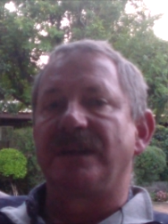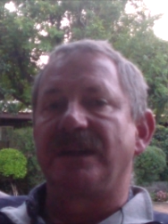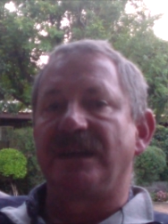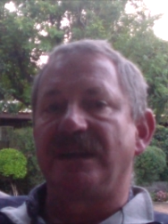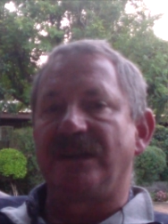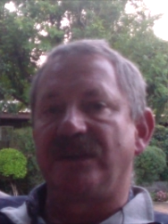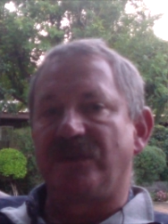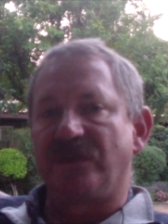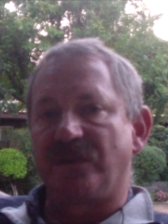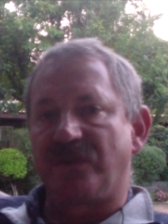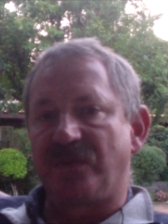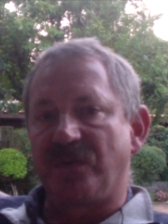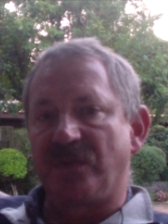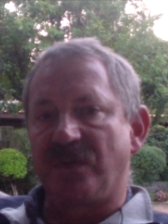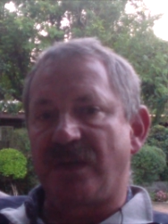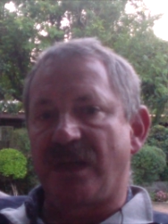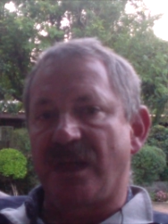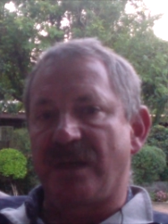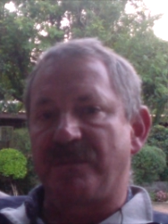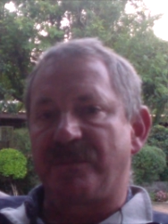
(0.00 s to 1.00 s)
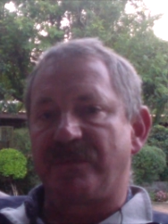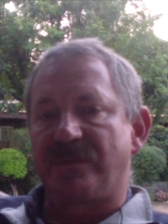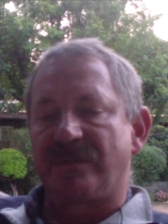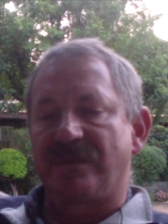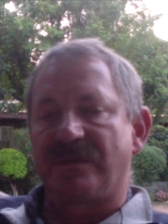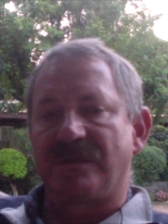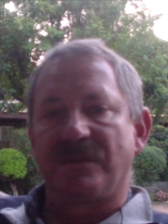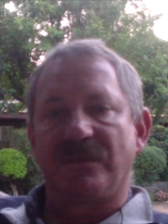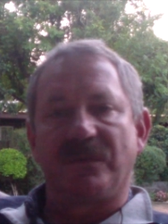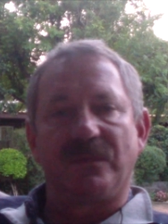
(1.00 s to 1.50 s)
into two camps,
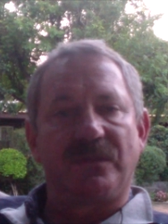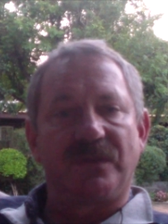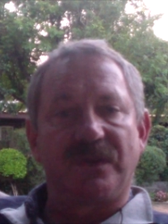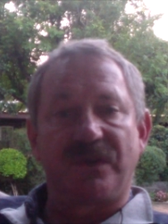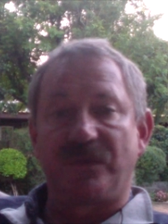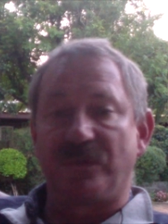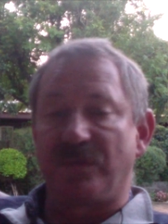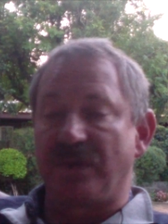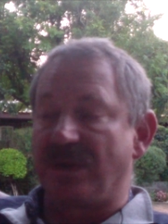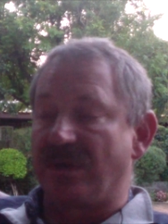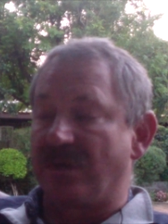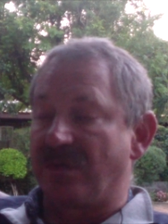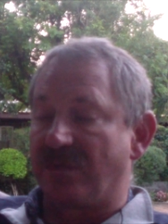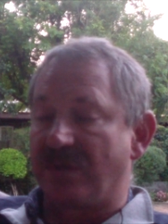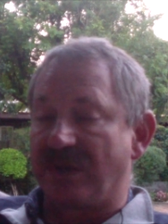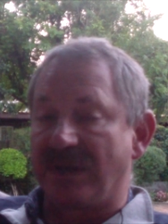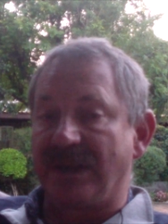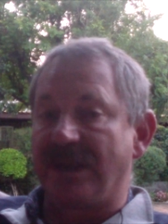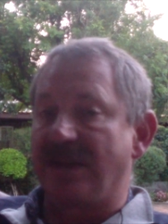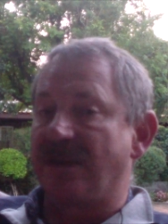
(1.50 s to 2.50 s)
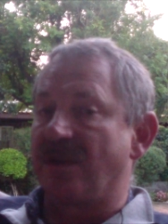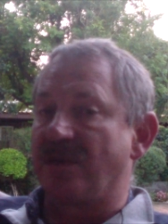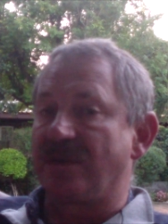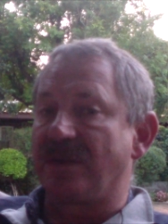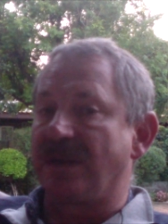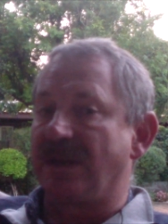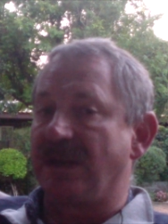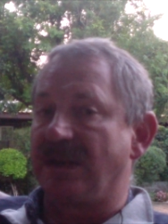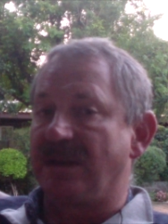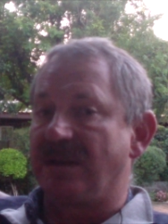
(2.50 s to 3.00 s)
which we really don't
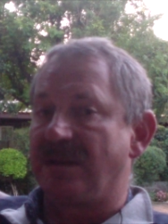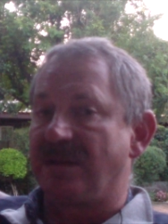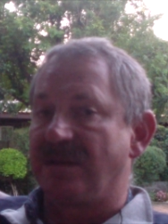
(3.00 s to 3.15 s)
need